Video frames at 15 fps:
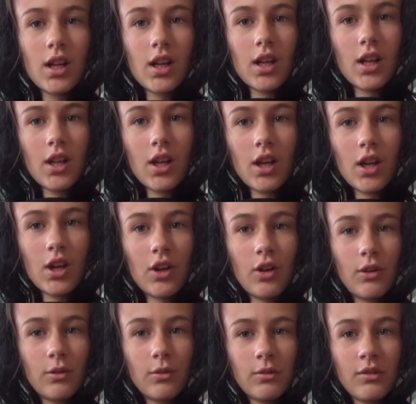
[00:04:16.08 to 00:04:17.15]

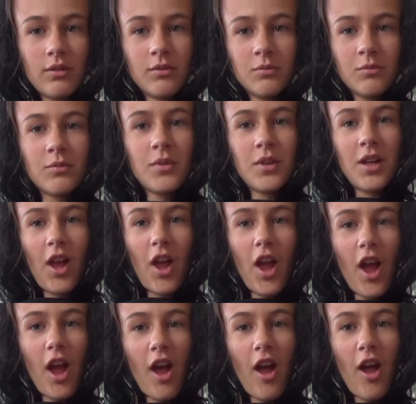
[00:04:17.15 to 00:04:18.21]
Hello.
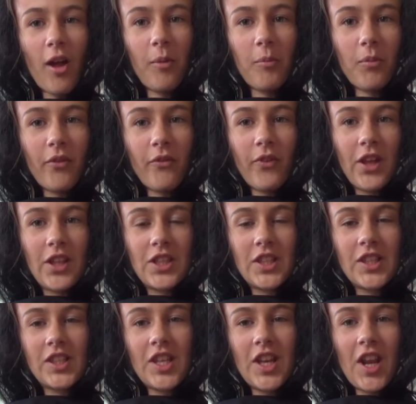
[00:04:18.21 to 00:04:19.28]
I'm Professor
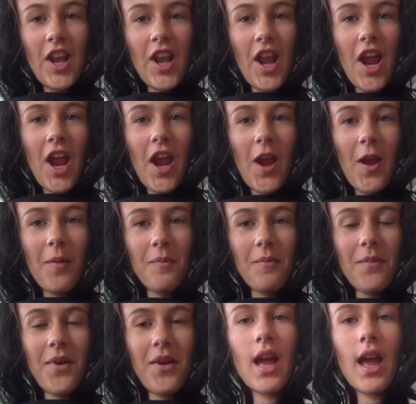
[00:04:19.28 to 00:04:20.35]

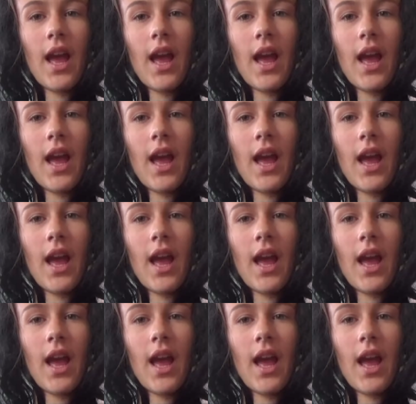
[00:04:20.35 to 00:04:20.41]
Snape.